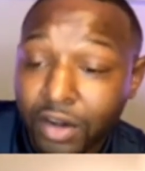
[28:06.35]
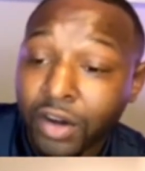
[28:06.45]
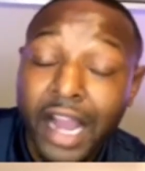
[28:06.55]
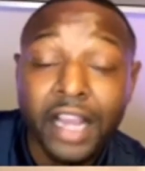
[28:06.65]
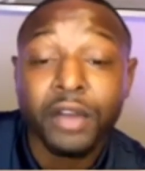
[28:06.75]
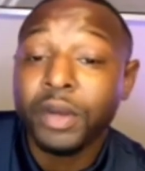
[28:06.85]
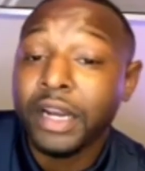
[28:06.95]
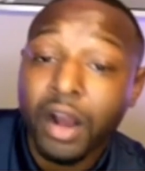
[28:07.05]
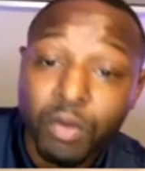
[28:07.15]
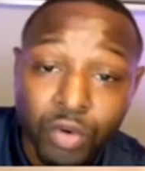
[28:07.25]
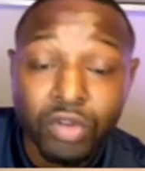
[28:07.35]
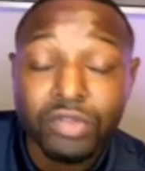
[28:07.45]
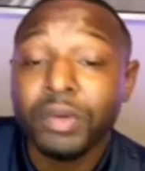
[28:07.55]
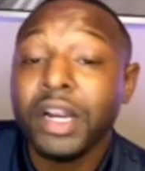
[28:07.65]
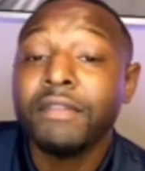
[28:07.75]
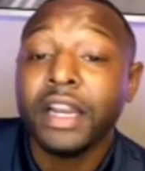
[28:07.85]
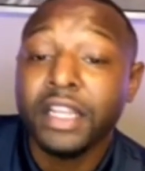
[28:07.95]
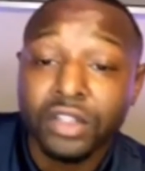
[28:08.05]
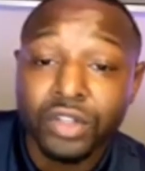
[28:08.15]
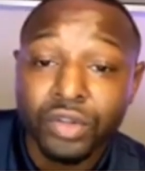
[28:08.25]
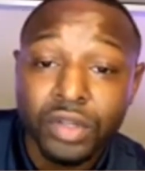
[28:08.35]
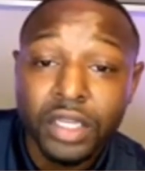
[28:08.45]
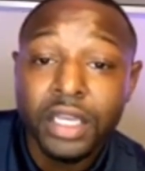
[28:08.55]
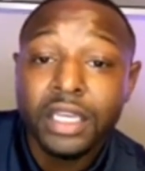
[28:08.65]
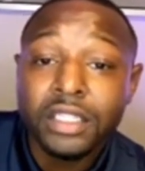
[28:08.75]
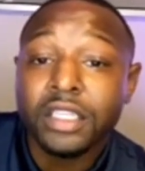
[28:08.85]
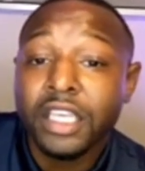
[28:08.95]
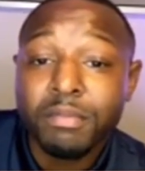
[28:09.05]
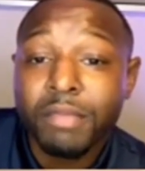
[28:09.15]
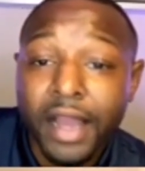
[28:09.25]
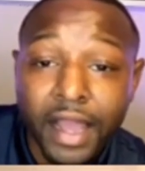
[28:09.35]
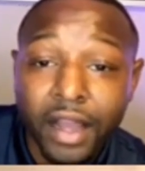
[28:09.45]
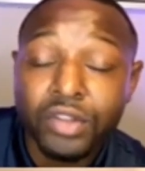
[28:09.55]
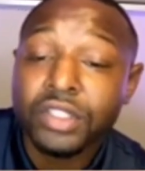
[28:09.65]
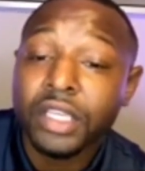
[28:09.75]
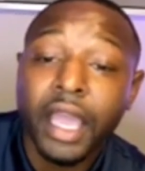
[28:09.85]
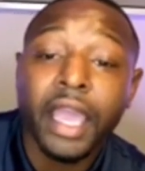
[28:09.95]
or I can rent out rooms, whatever I need to do to keep my house.